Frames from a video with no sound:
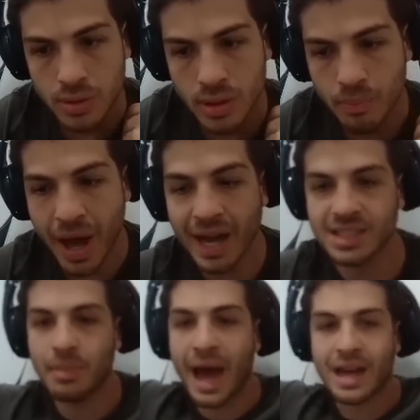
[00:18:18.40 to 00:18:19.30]

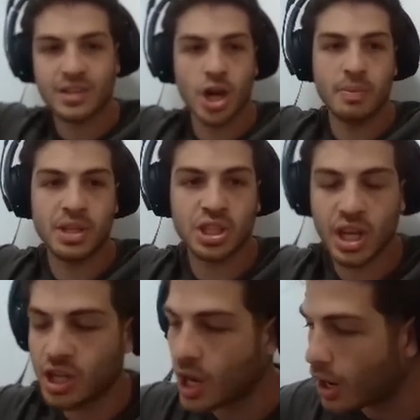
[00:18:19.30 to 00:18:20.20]
Back-to-back Toby
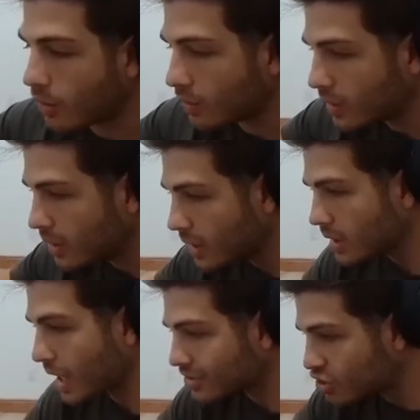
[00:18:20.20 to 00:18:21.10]
Chinko!
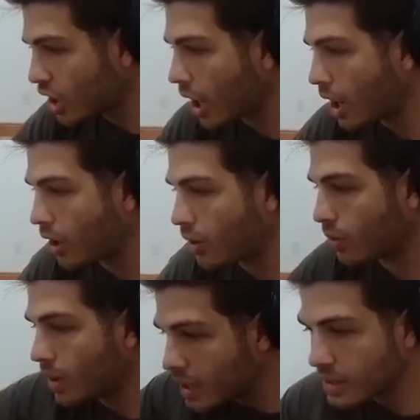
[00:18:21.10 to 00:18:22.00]
Let's
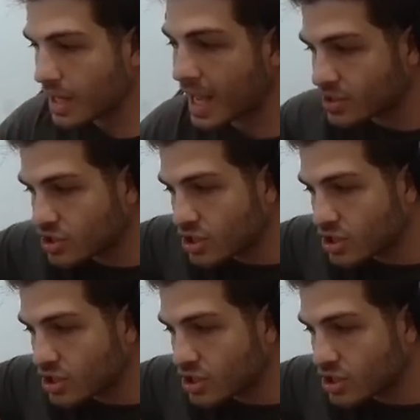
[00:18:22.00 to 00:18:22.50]
go! Let's